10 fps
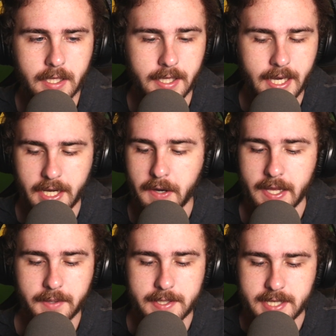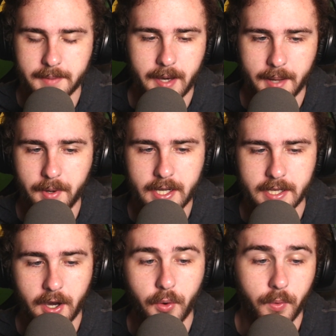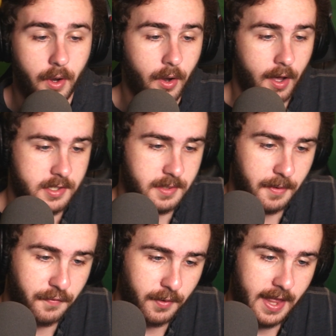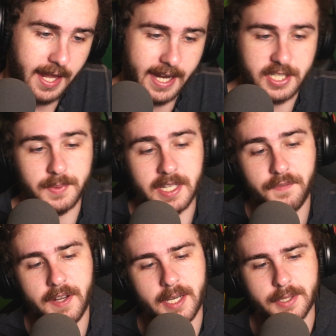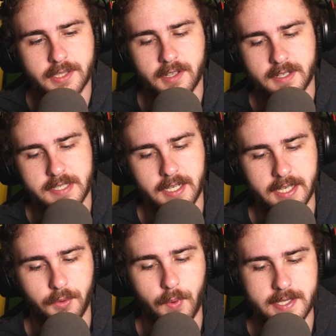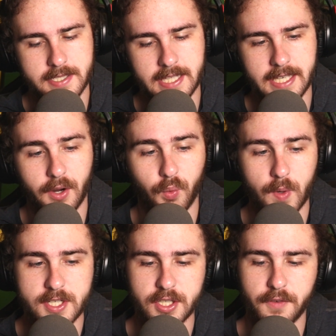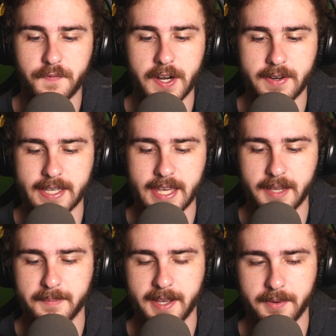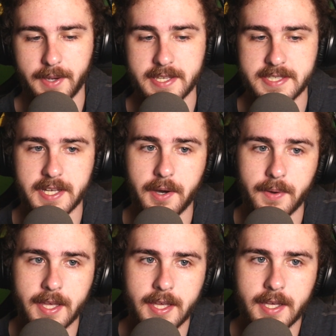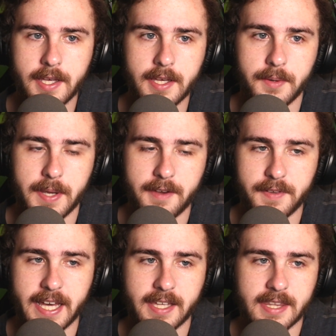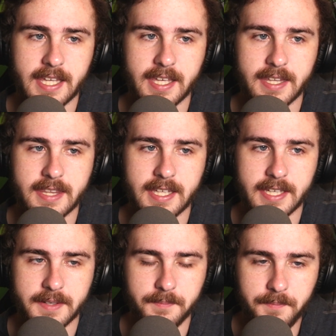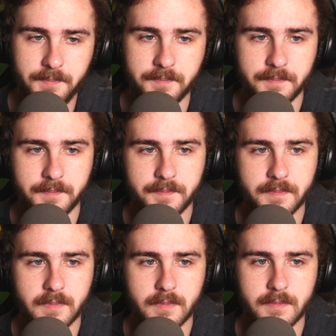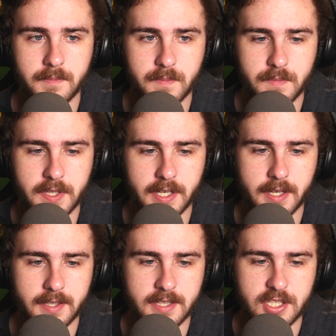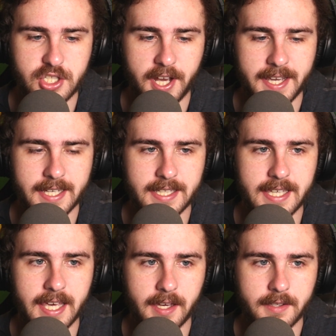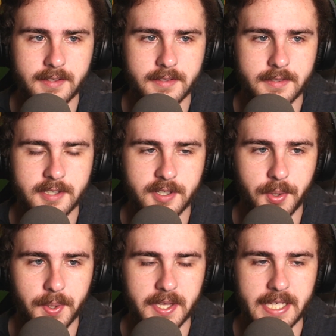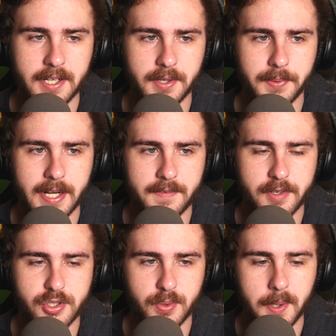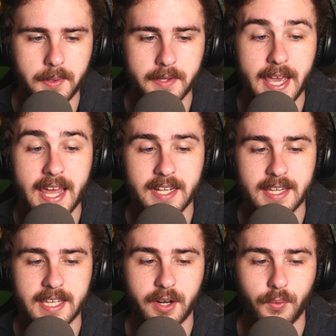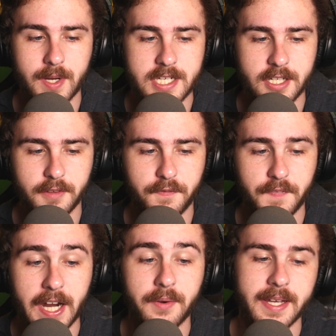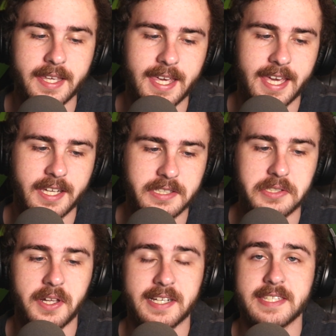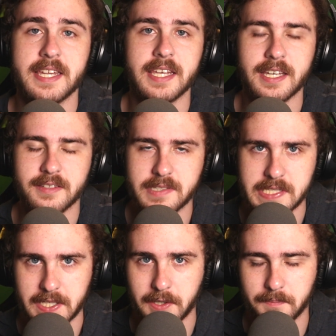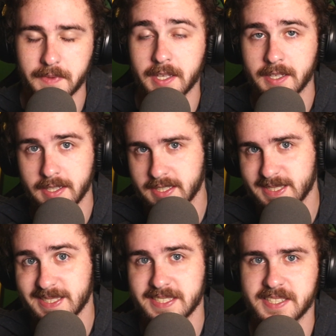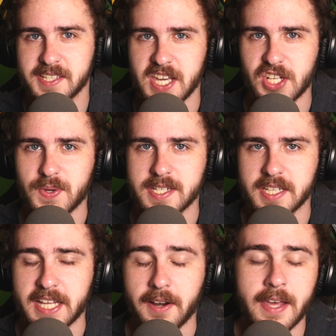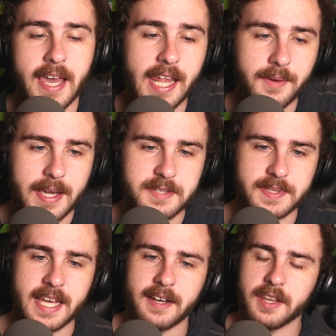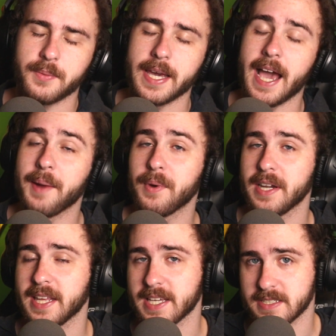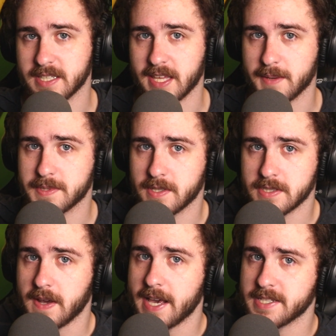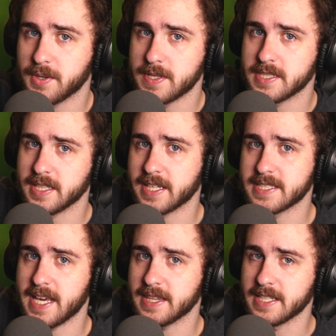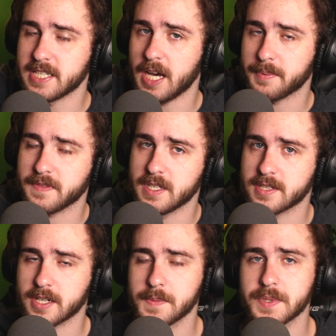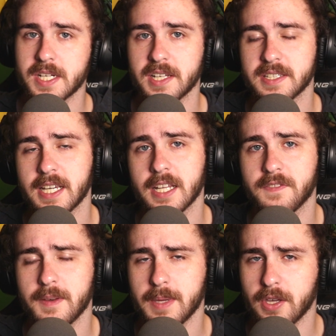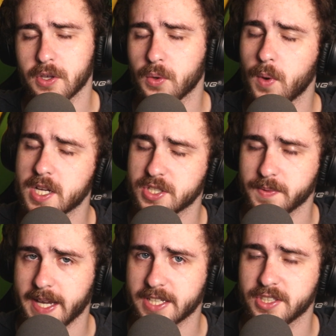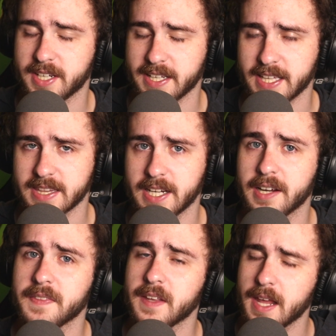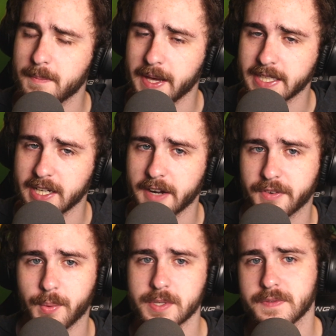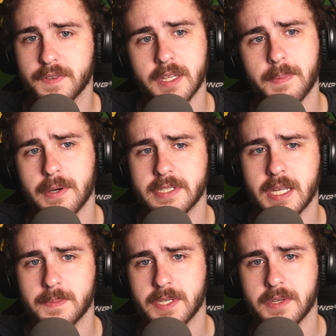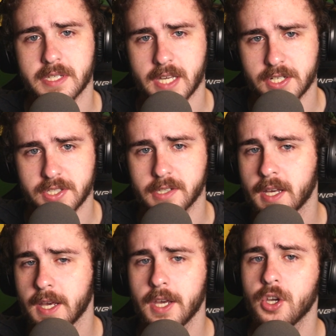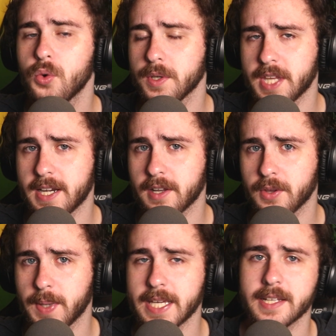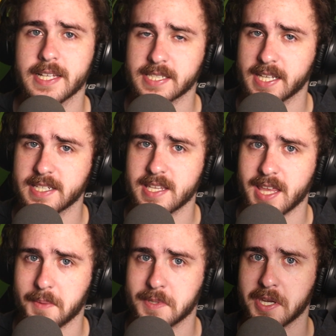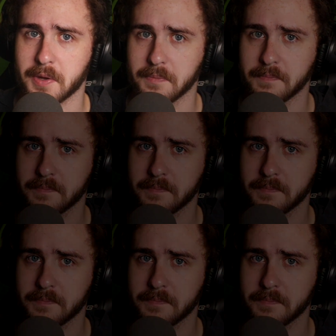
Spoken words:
yeah, no, anyways, I'm ready to also before that, actually, we did find out that Gloxinia was the original fairy king, by the way. So we have like the the giant king or leader or whatever, Droll, and the original fairy king, Gloxinia. So interesting there. Anyways, with that out of the way, I'm ready to get into the episodes. As always, the link is at the top of the description. It'll take you to Vimeo. You can watch the reaction highlight there, and then head back here afterwards for the post-episode discussion. With that out of the way, let's get into the episode.